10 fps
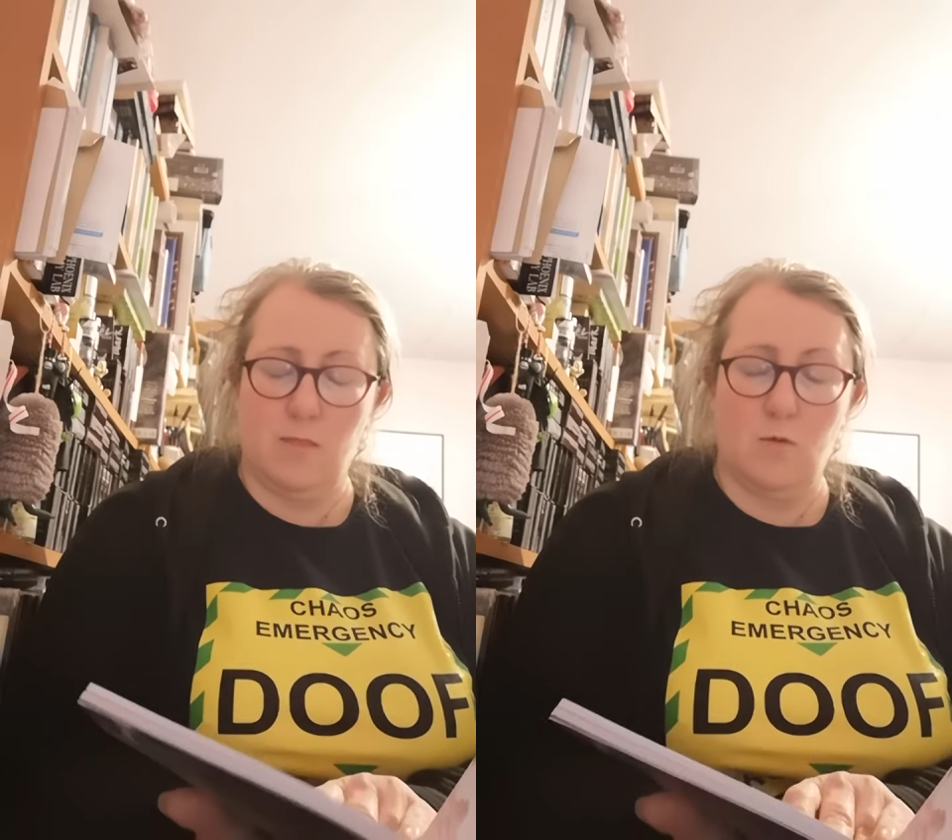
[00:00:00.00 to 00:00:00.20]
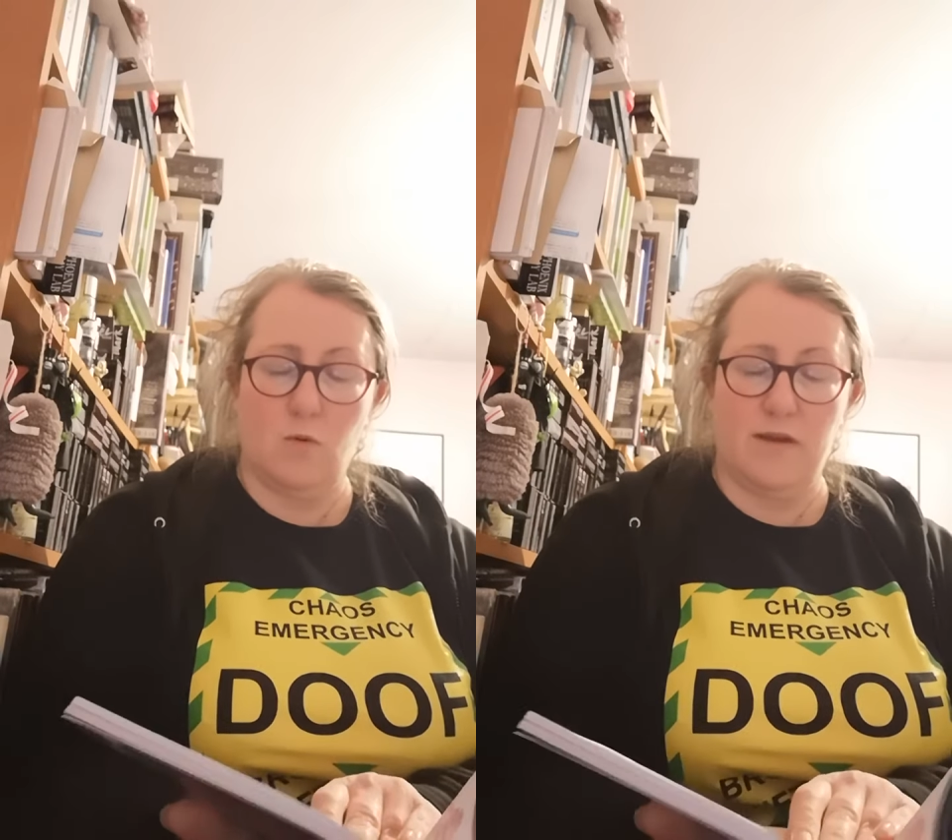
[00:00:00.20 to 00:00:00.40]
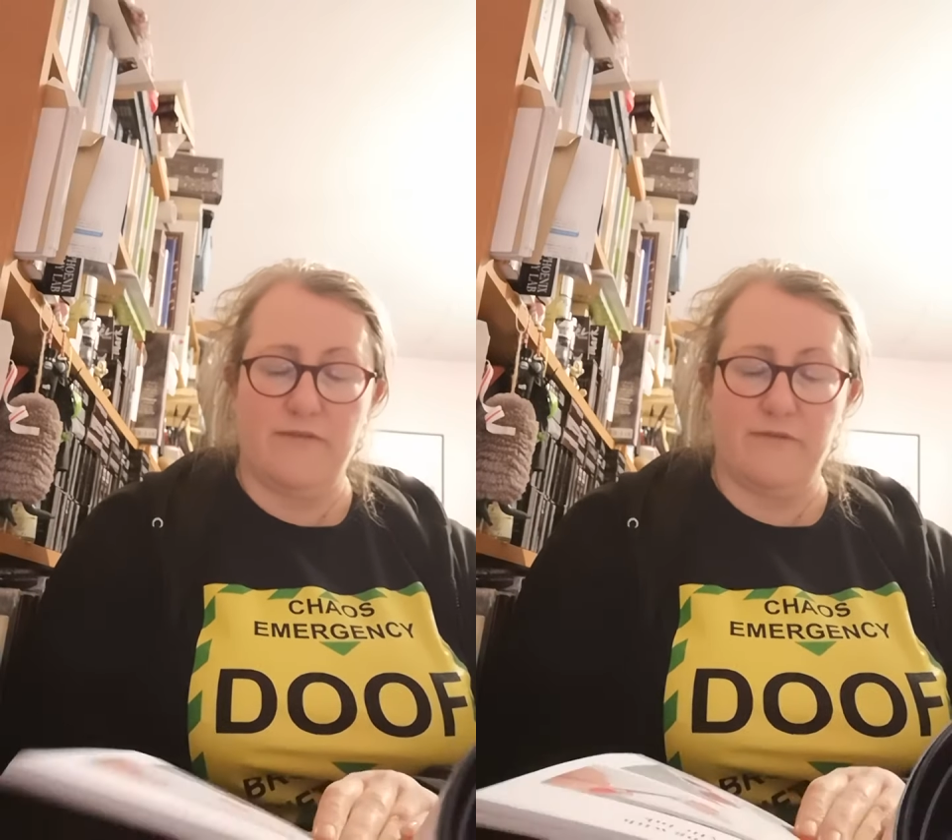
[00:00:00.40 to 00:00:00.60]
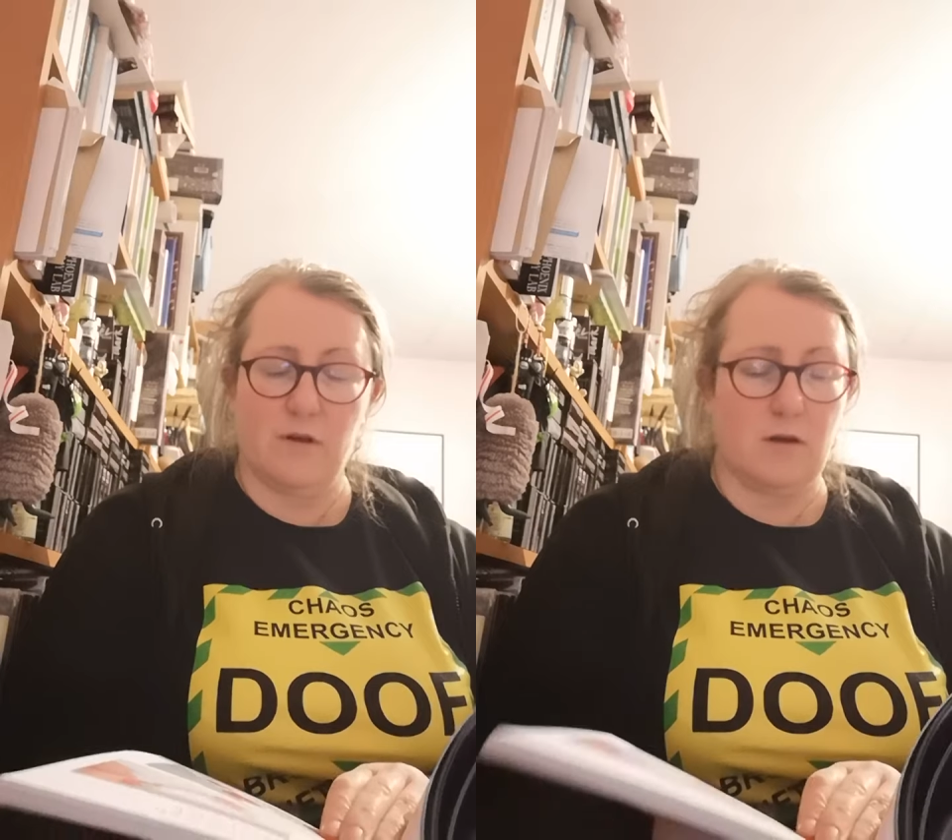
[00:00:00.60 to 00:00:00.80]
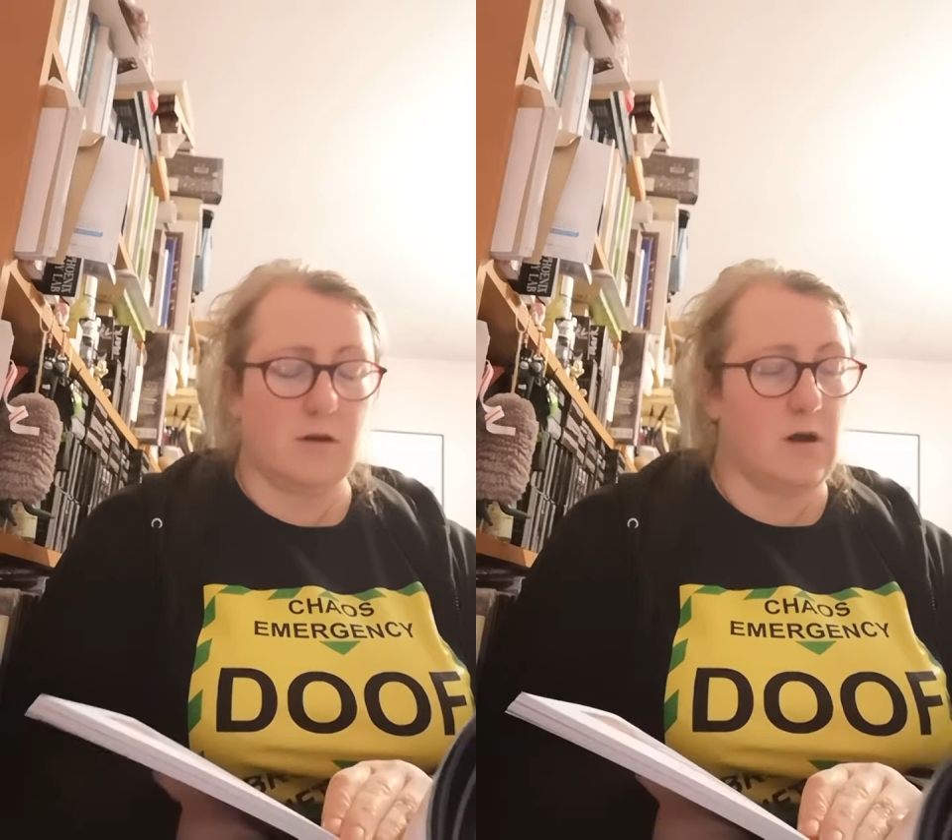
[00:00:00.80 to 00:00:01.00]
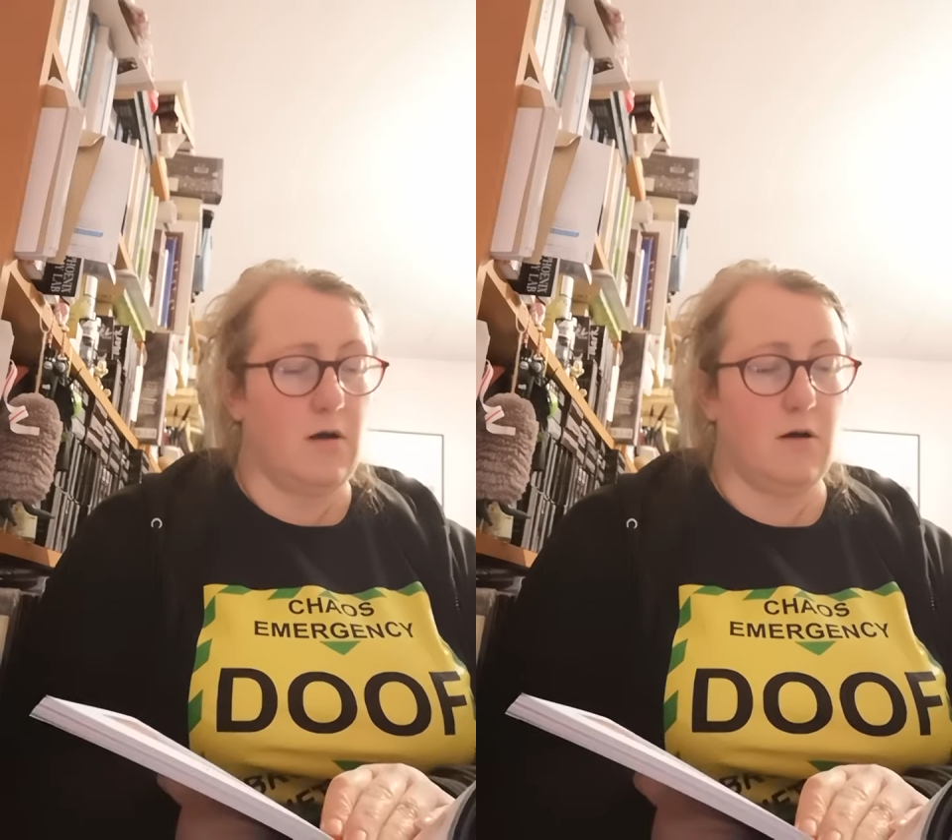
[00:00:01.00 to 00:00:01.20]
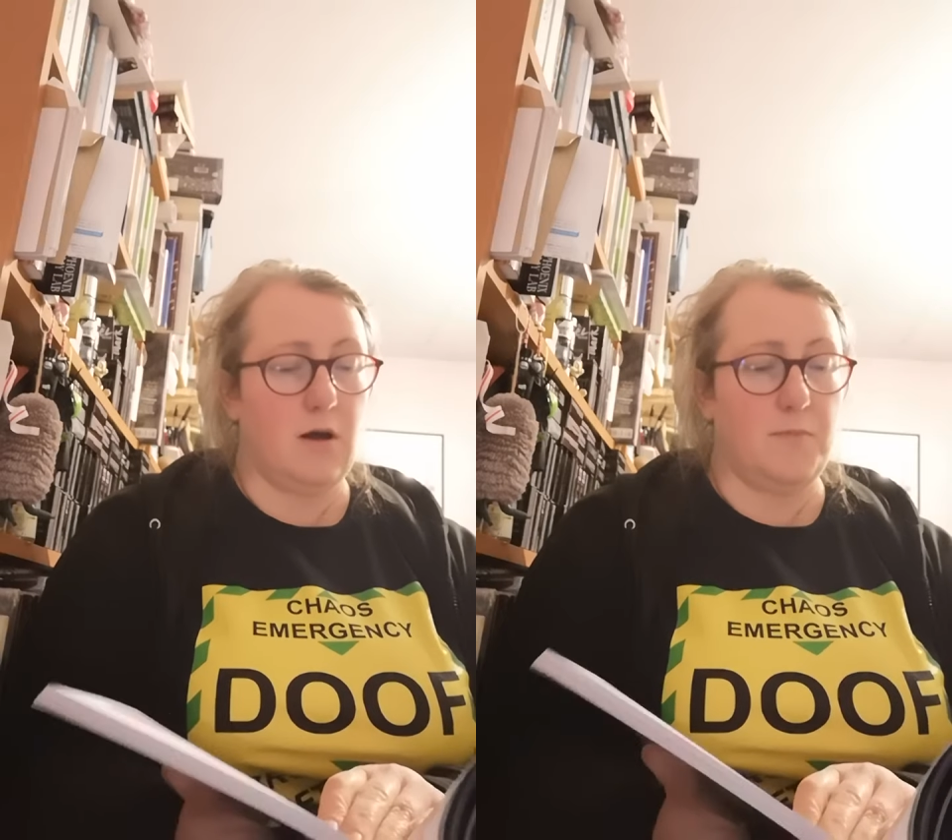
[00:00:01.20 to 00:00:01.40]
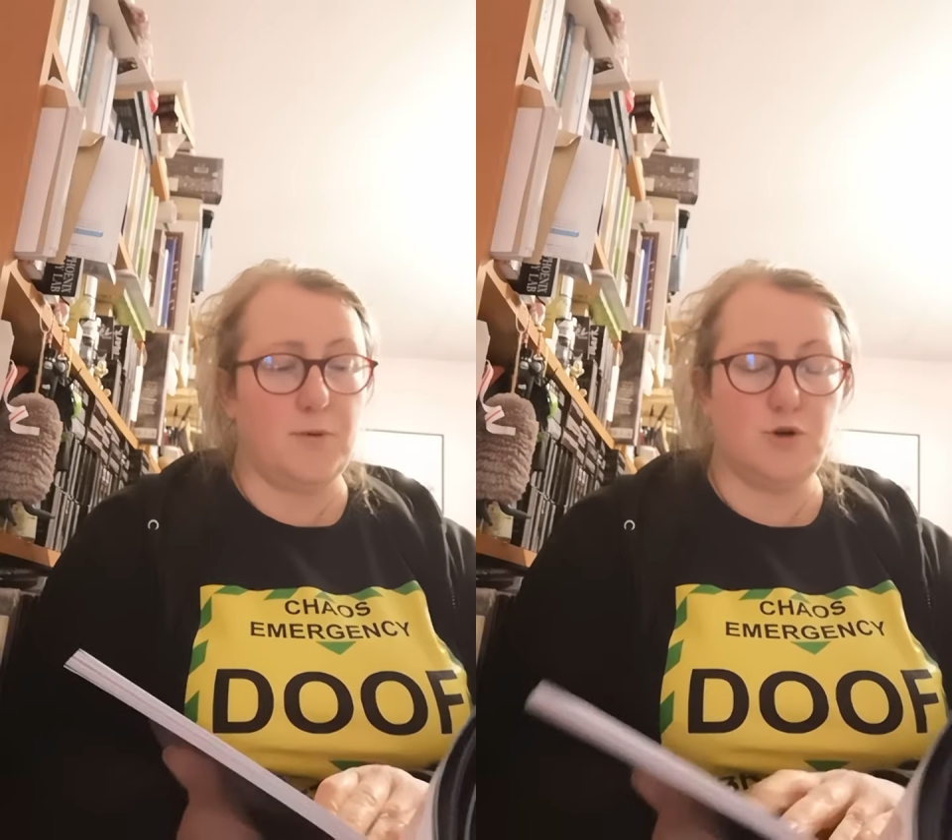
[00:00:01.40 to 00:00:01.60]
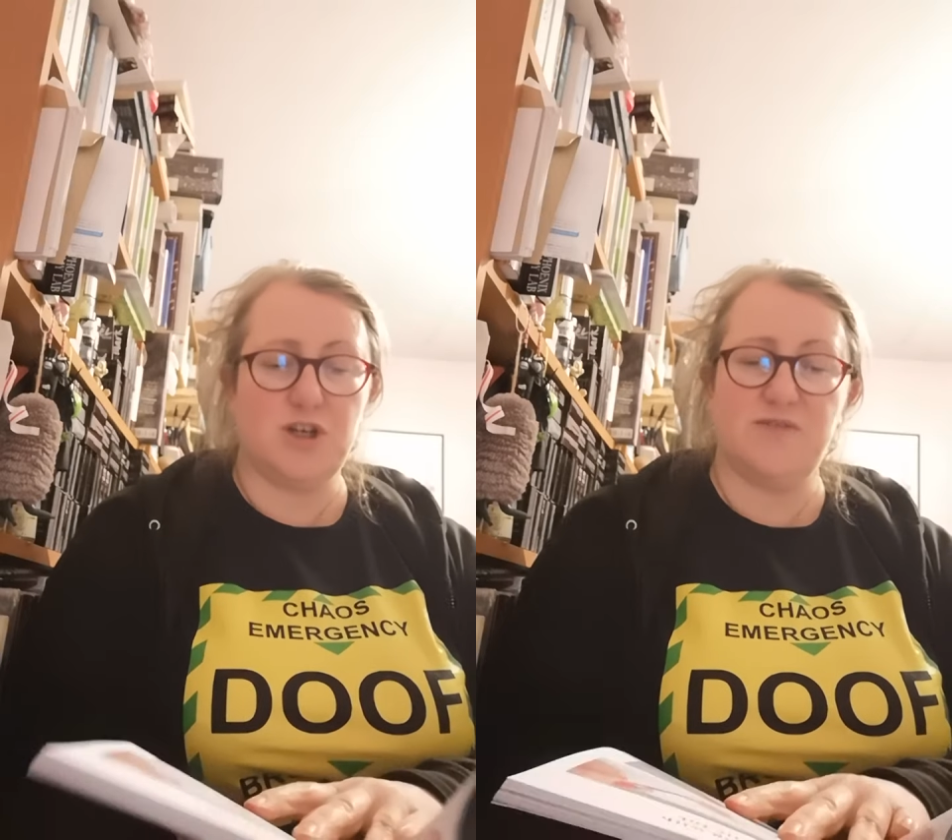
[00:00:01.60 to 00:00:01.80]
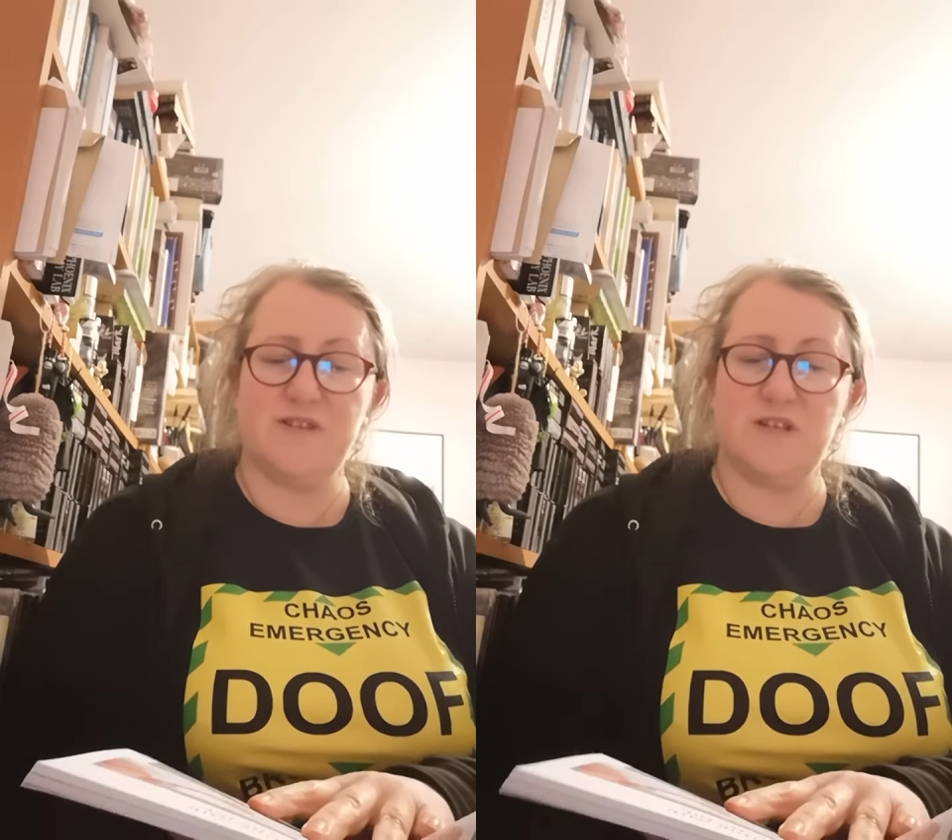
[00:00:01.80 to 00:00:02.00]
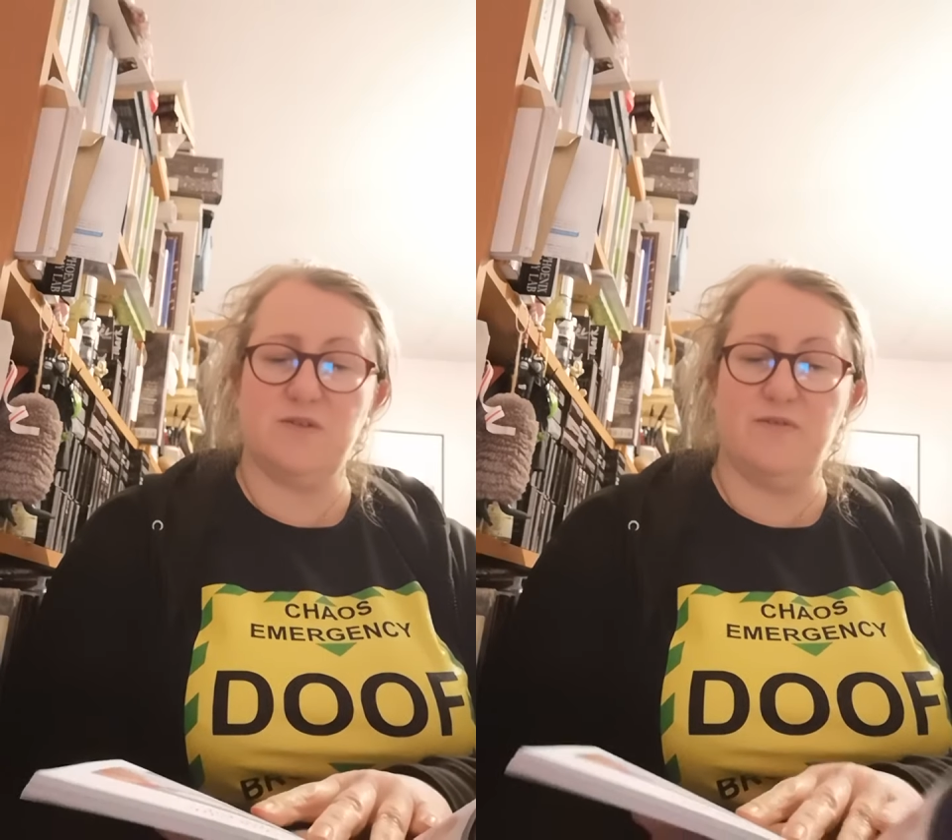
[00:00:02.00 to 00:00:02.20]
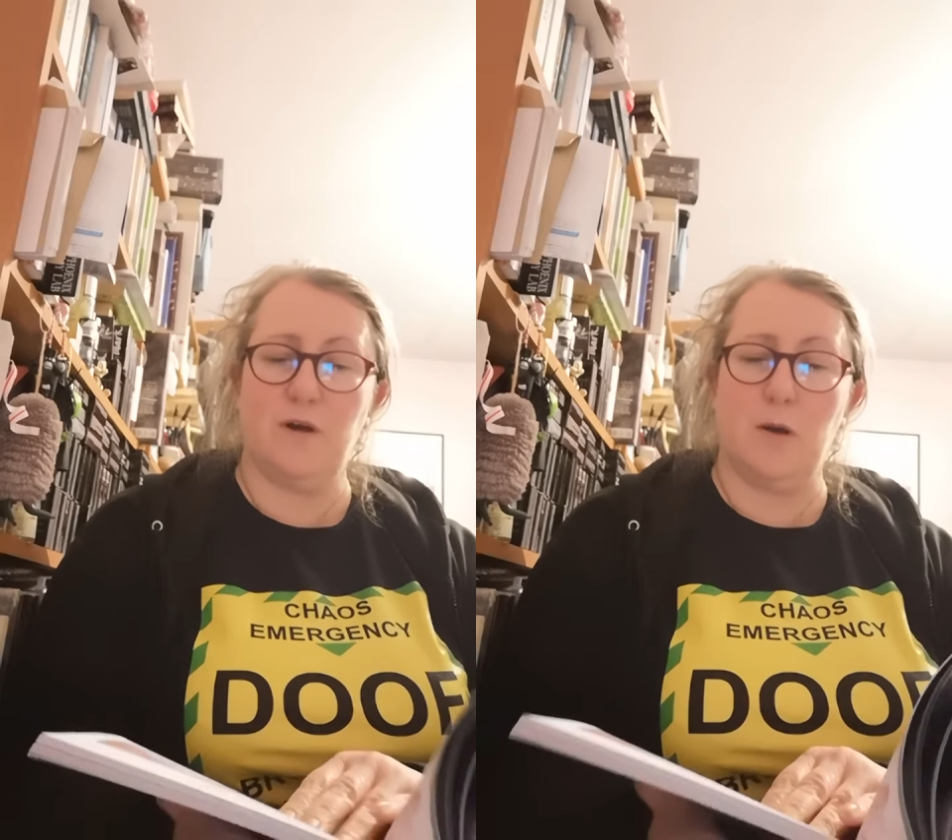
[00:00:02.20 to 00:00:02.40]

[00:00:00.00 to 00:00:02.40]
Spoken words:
We've got a bunch of stuff